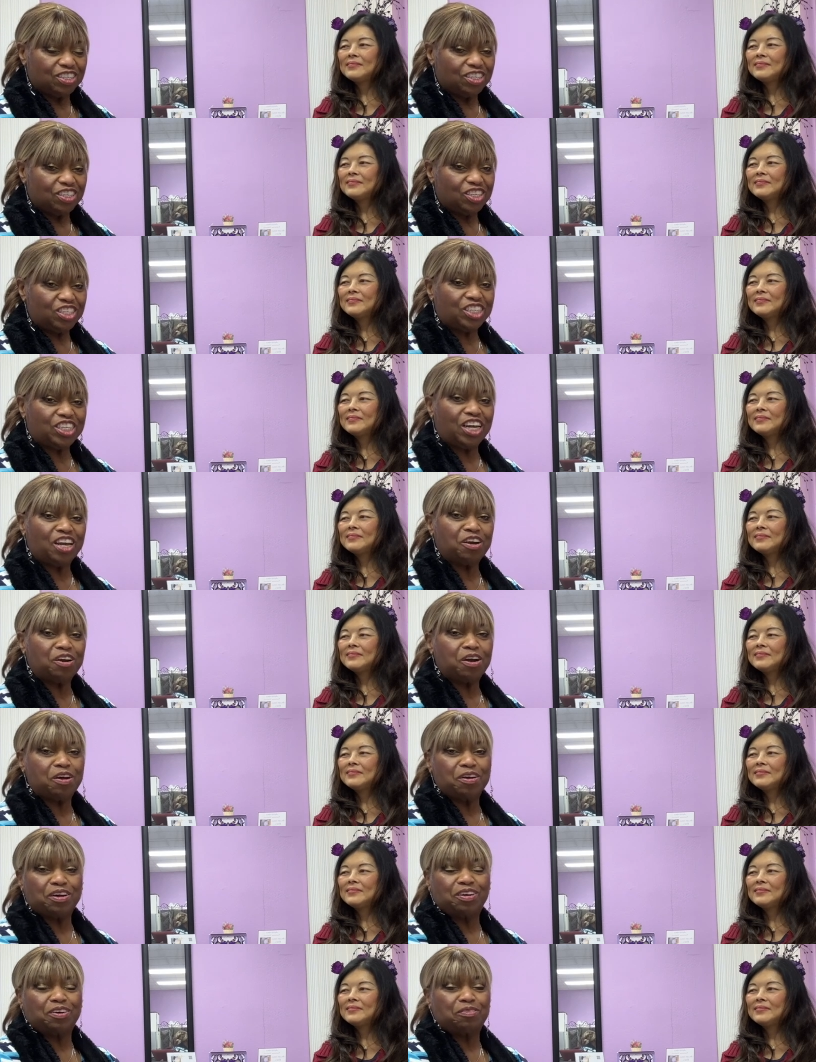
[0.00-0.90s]

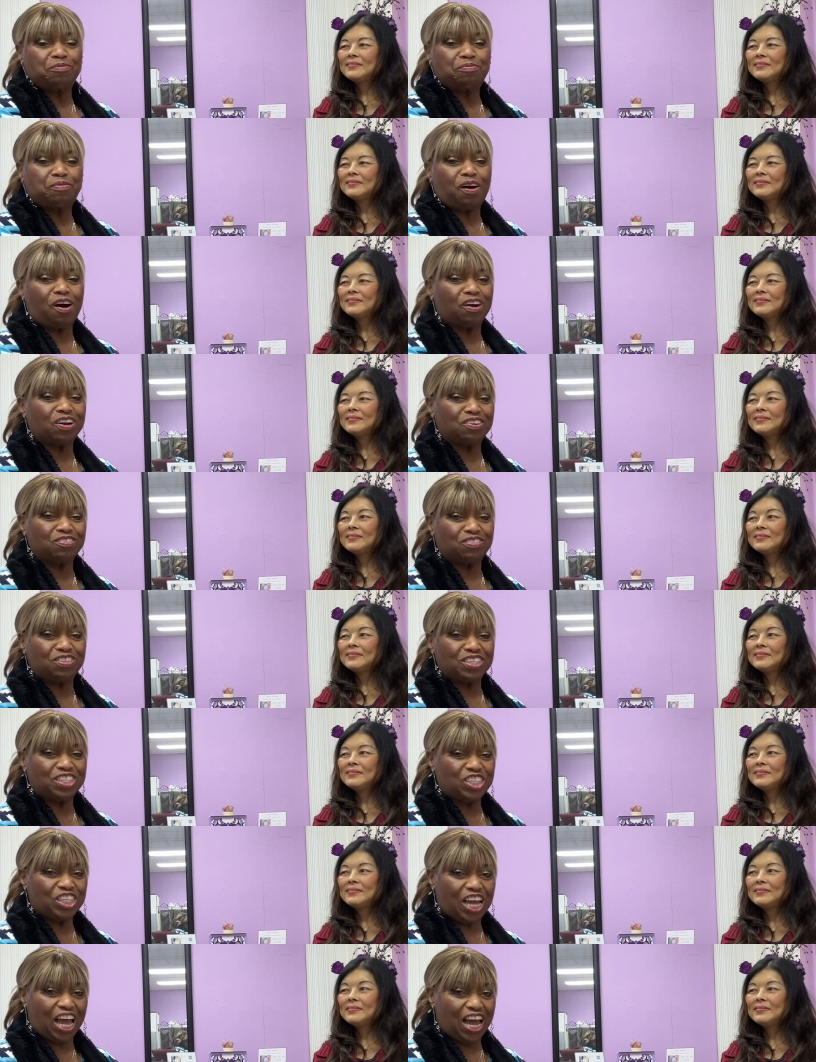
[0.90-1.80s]
Speaker 1: share part of the
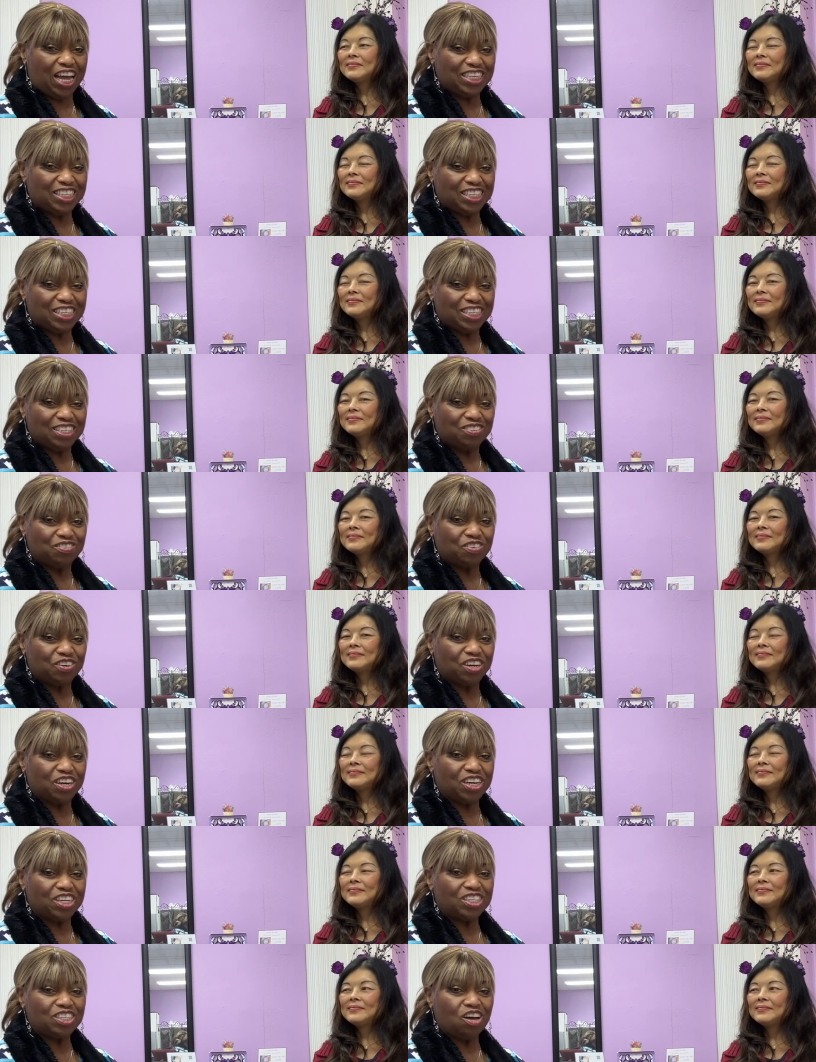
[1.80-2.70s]
chat. We're
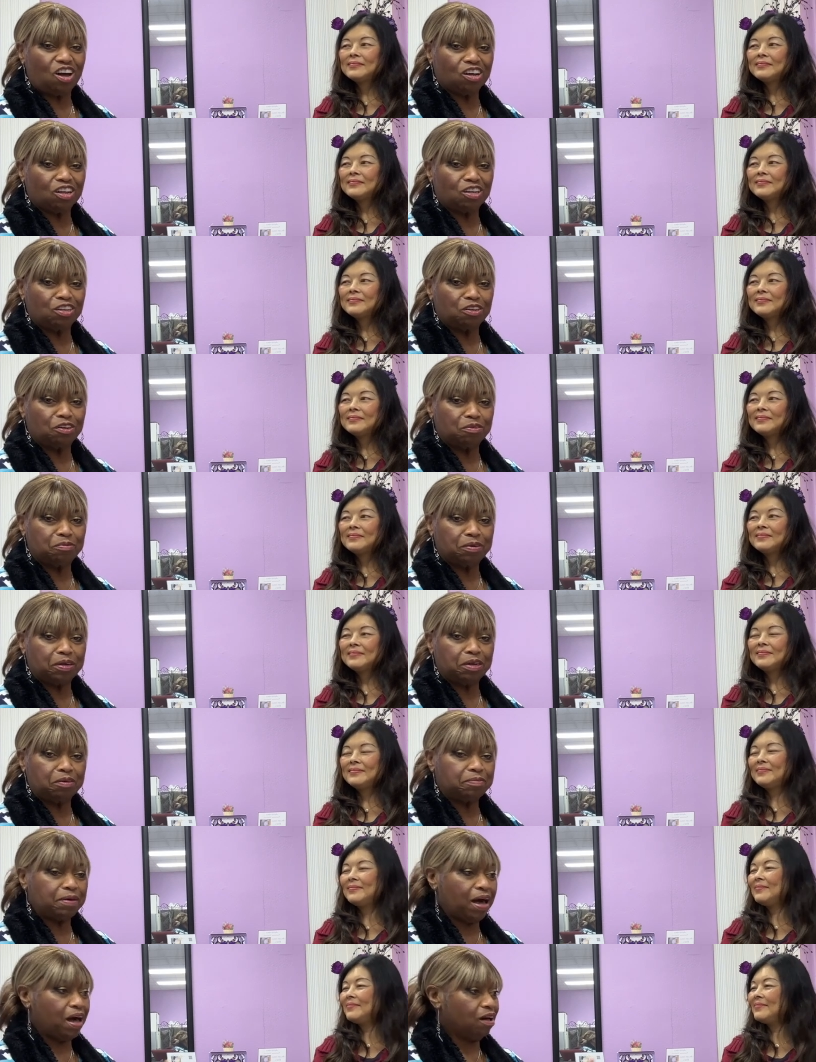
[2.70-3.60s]
going to talk a little bit
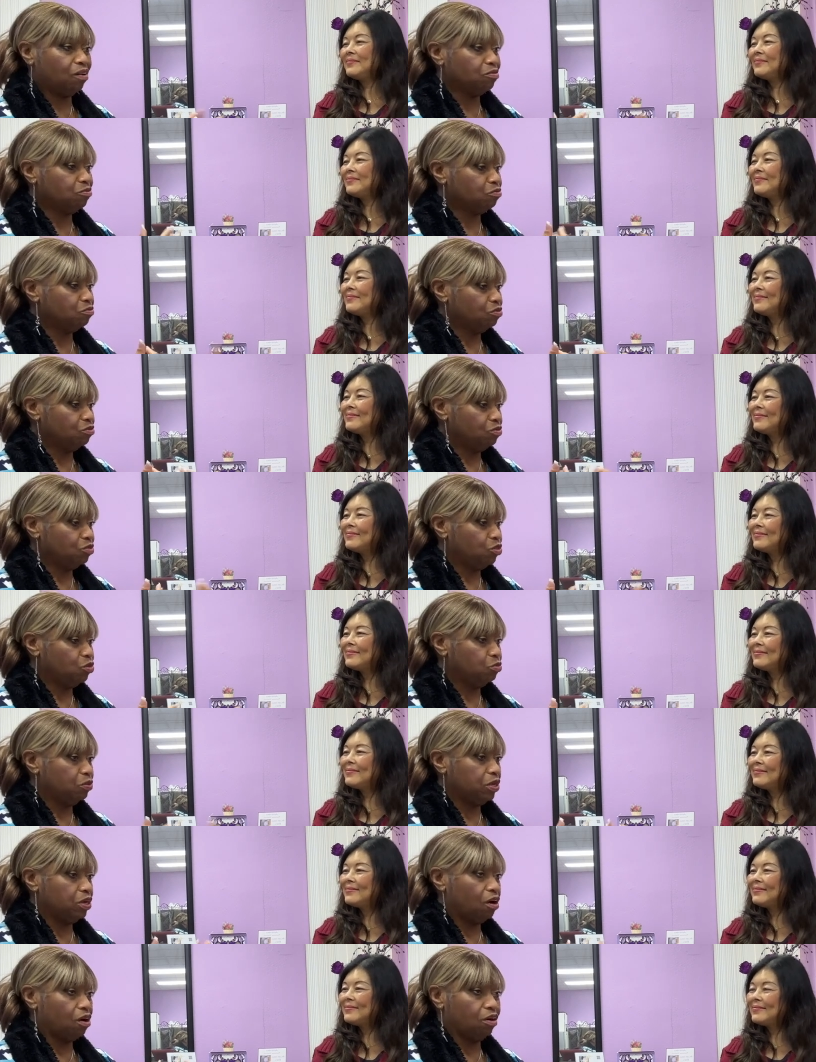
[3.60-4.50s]
about who
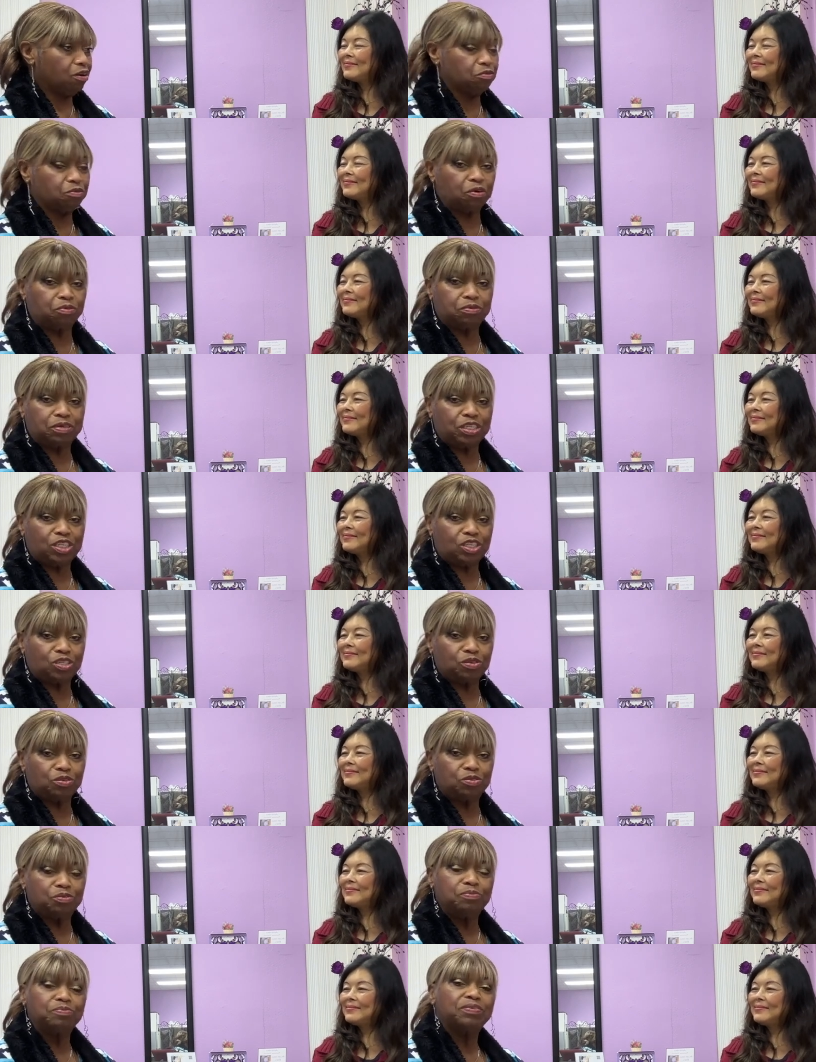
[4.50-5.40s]
we are and what we
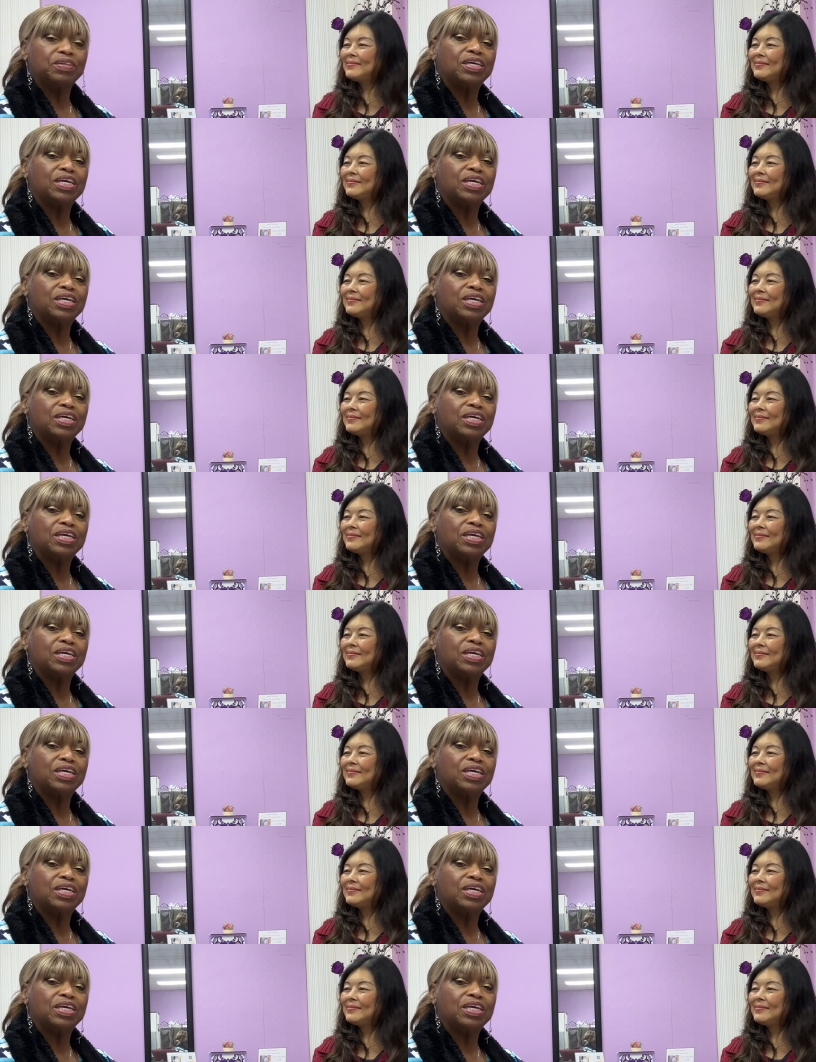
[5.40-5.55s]
do.